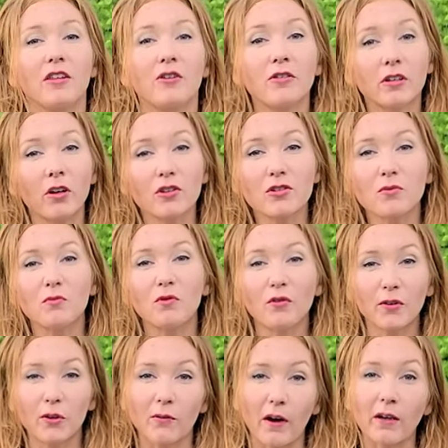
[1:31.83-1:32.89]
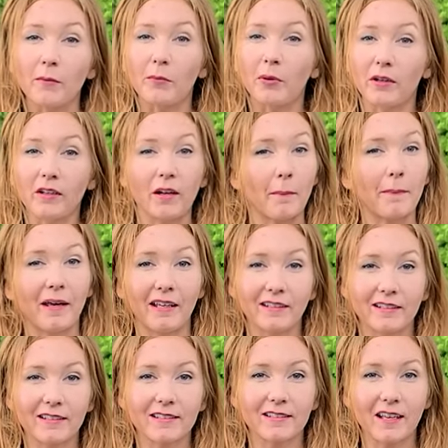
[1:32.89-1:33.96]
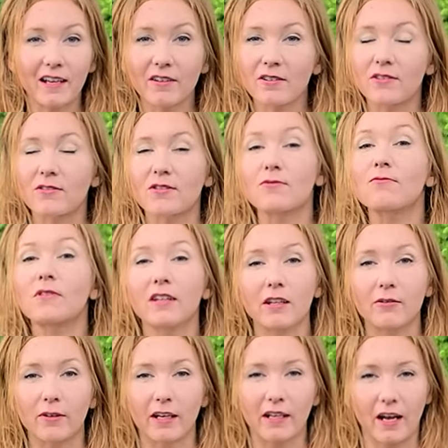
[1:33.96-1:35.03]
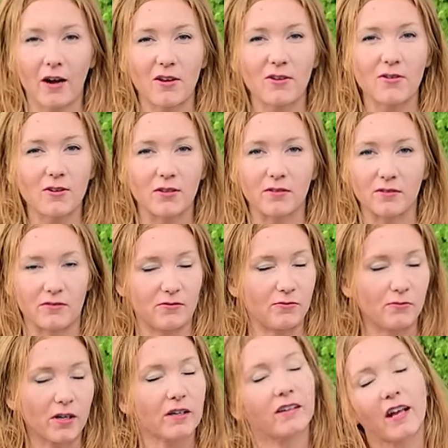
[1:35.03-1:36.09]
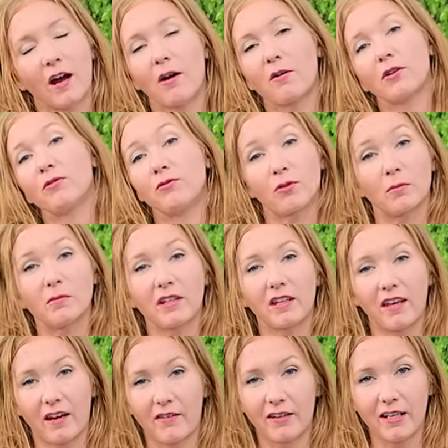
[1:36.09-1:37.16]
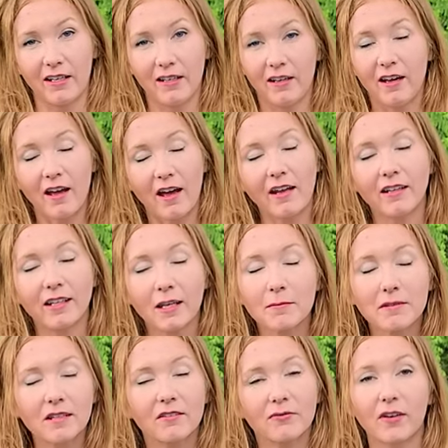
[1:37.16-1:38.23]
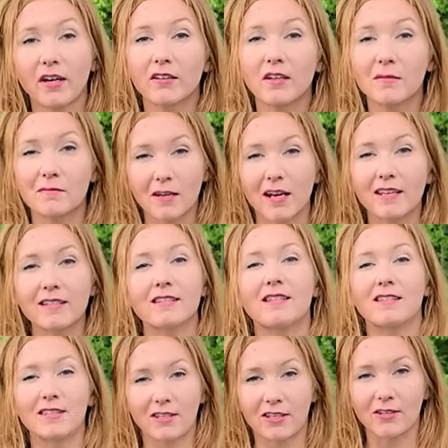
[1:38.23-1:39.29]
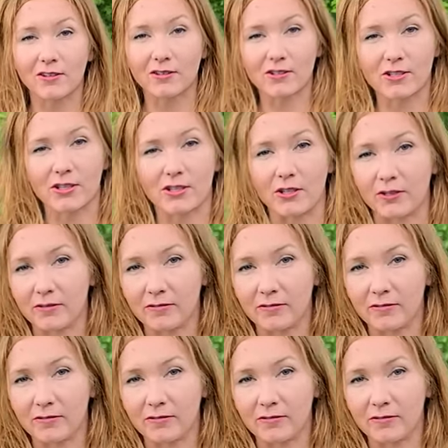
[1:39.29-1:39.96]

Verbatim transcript: You can also move it around and put it appendix style, so it's really great how you can wear it how you normally carry, and it keeps the firearm nice and secure to you.